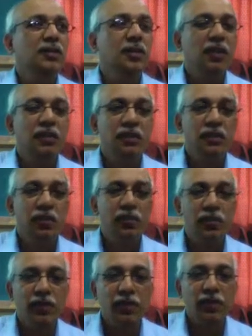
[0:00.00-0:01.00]
In general,
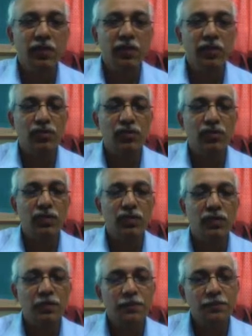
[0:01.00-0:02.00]
we understood that
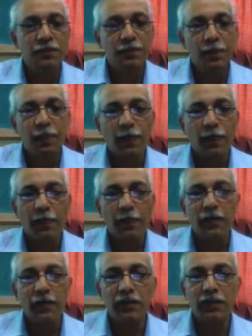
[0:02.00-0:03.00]

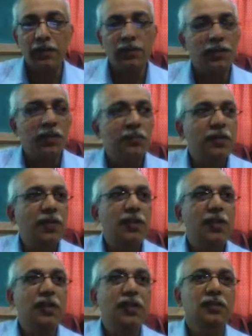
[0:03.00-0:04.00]
embedded system is something
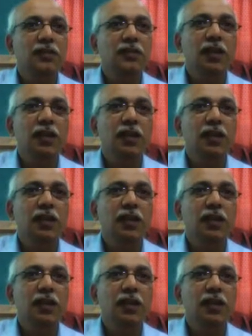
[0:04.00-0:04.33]
that is